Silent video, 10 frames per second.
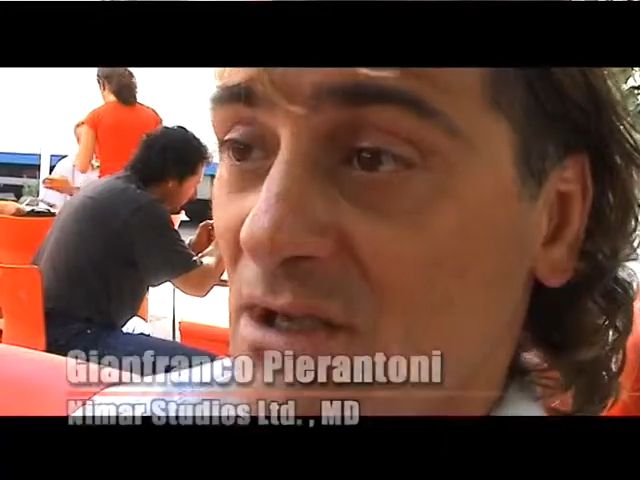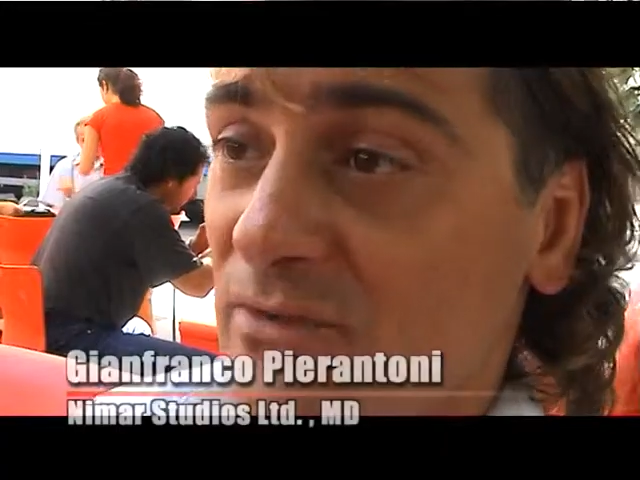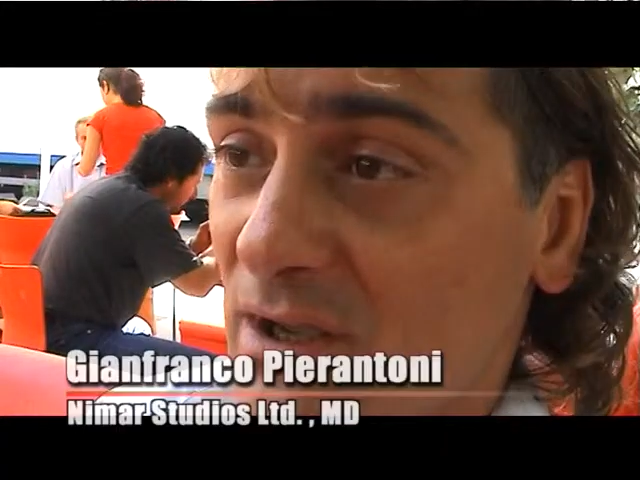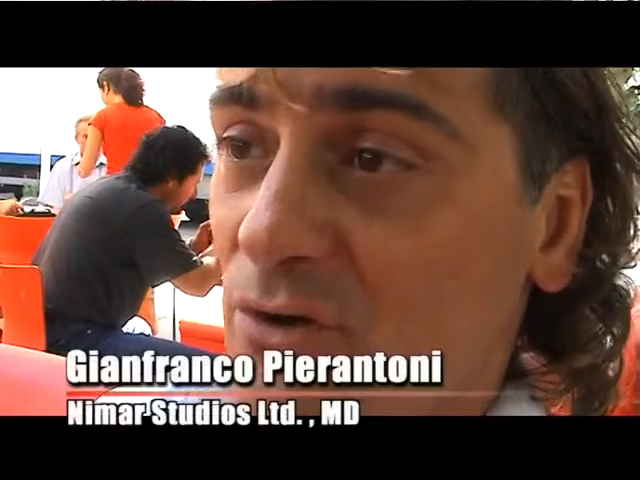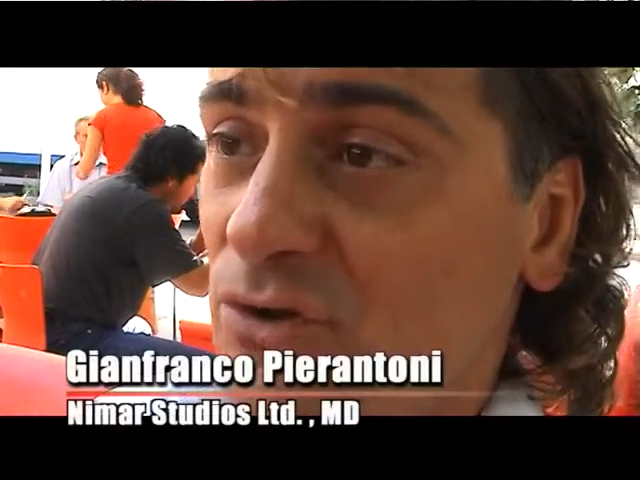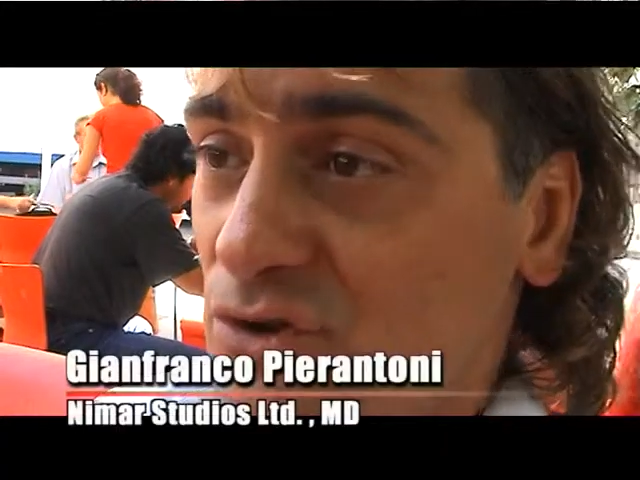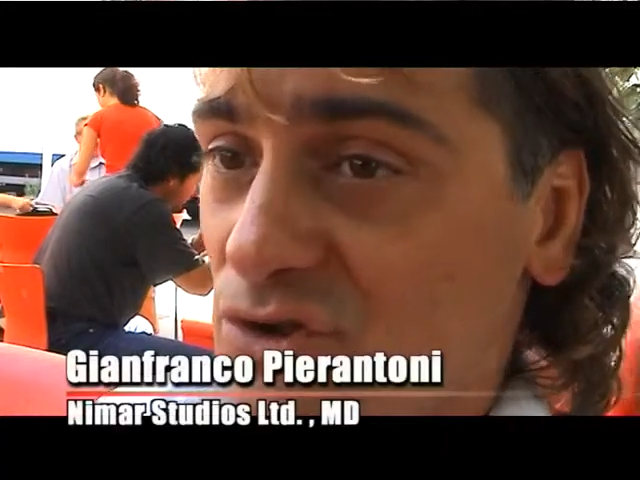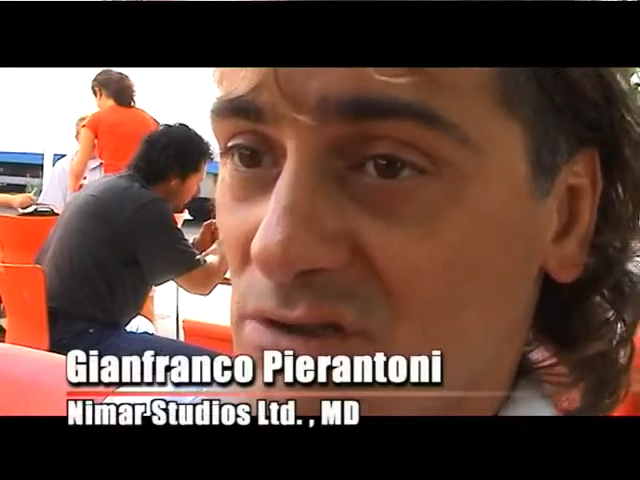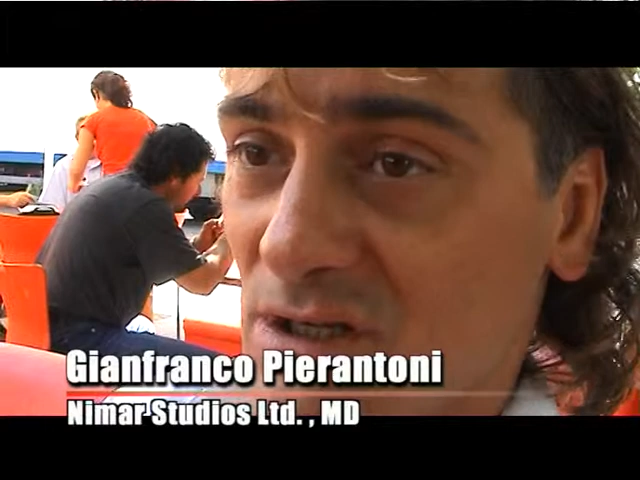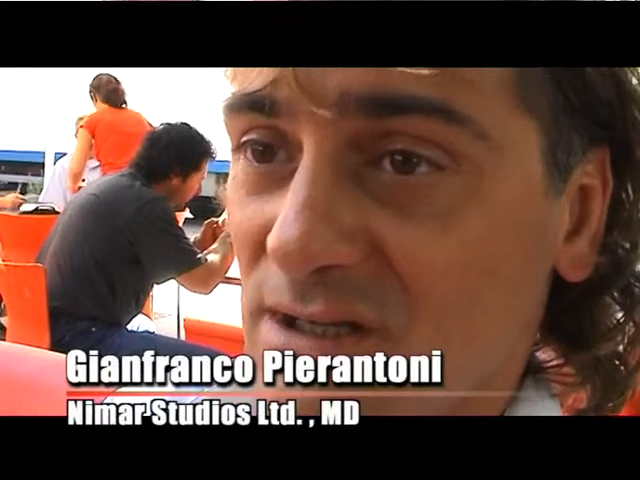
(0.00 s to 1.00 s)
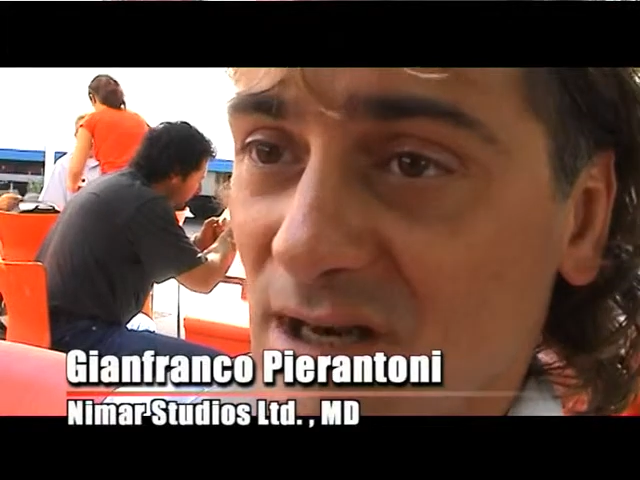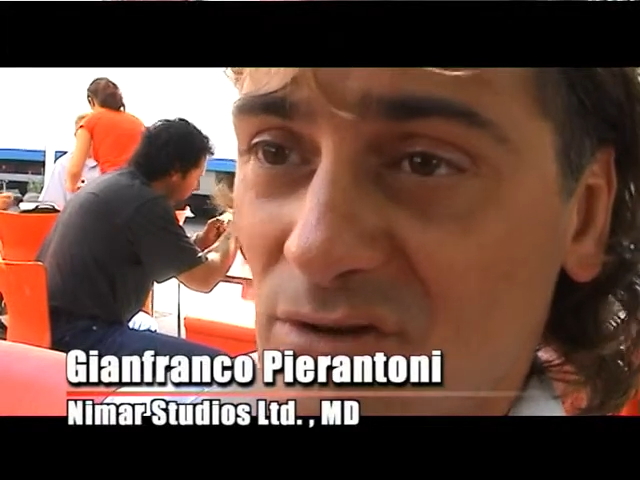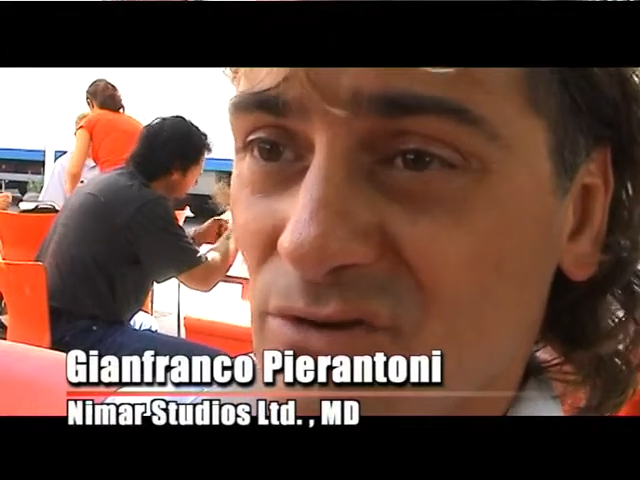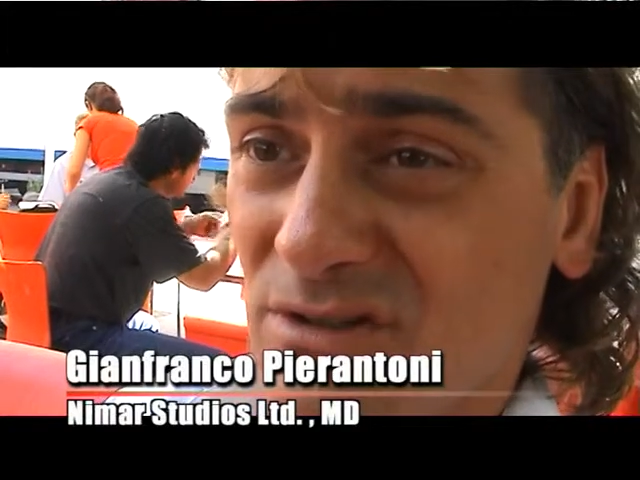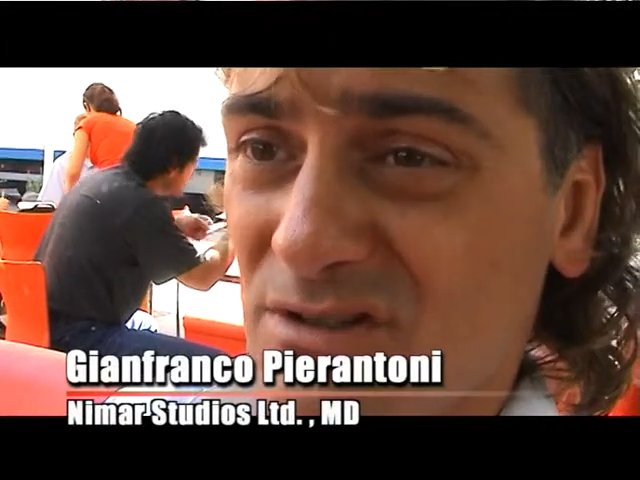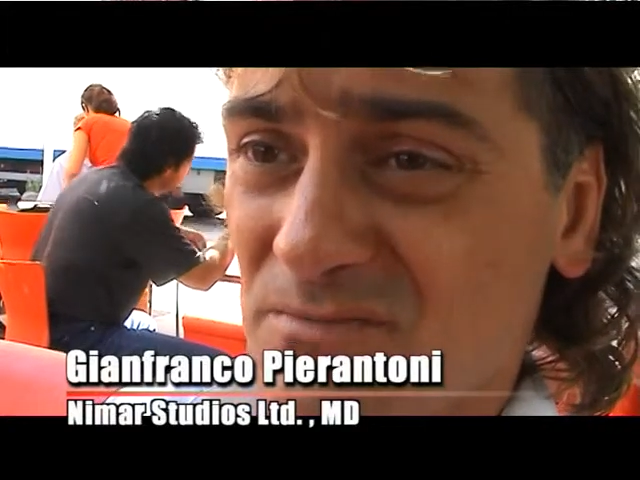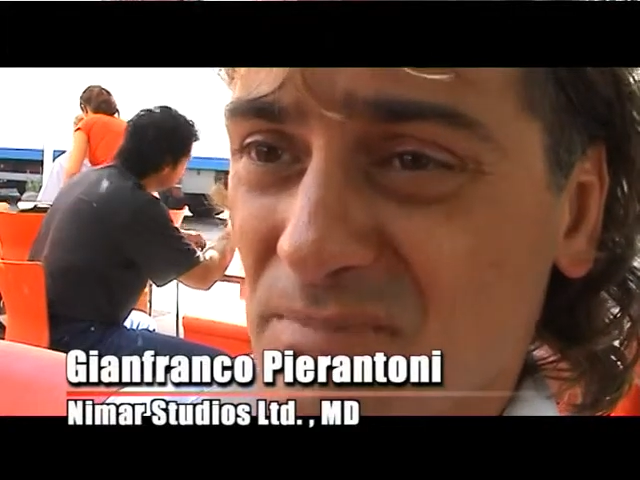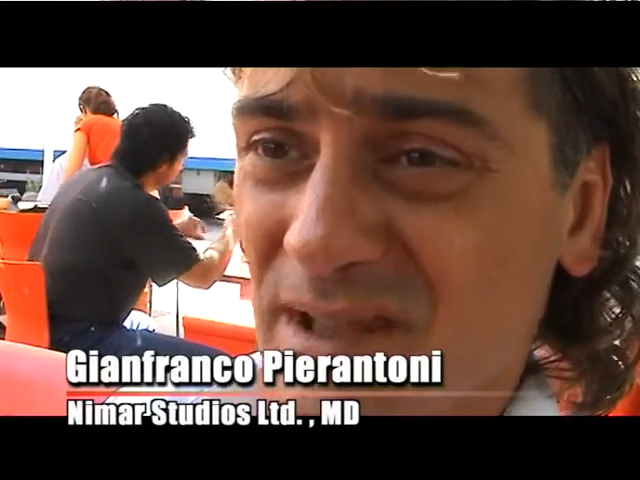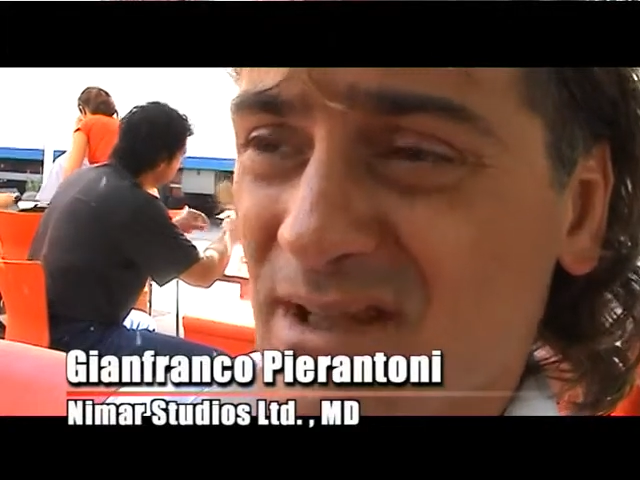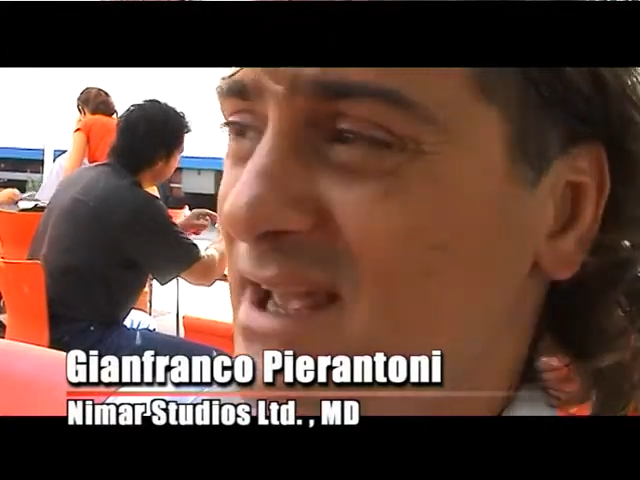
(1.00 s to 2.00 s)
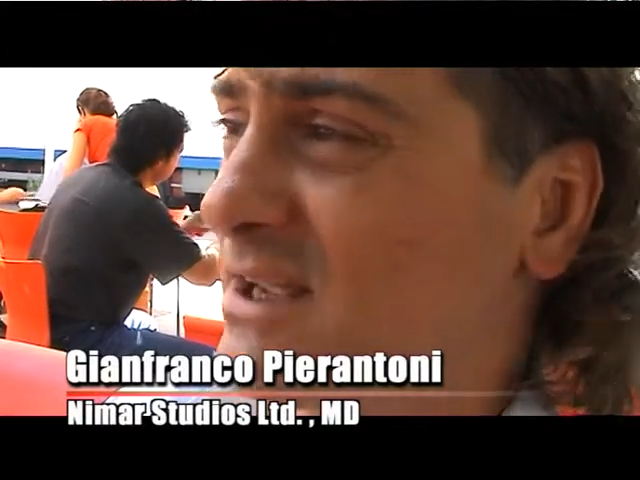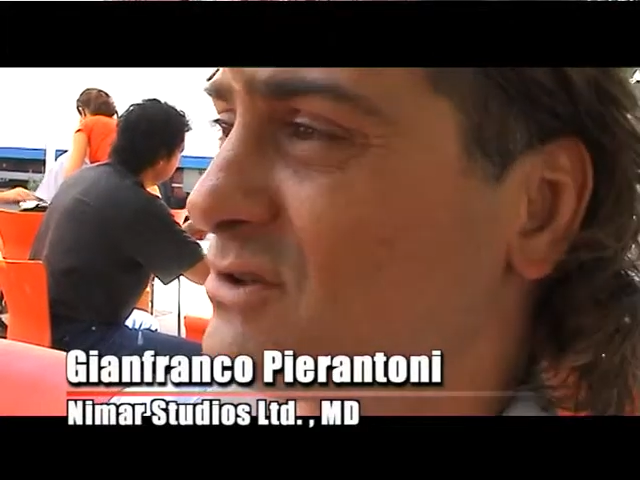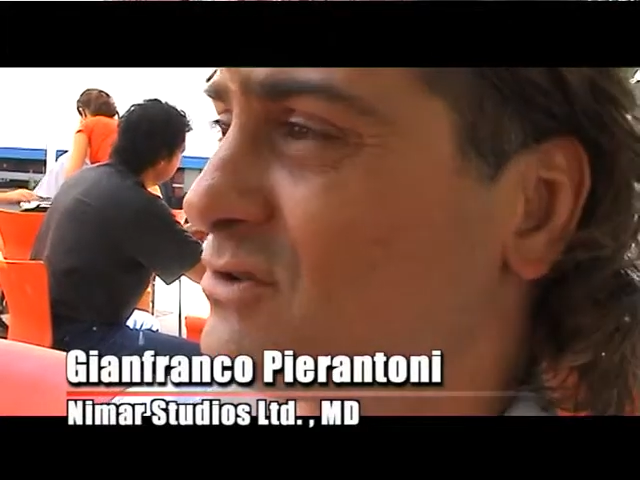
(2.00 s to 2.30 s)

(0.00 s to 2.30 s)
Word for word: If I'm going to shoot another, I'm going to spend like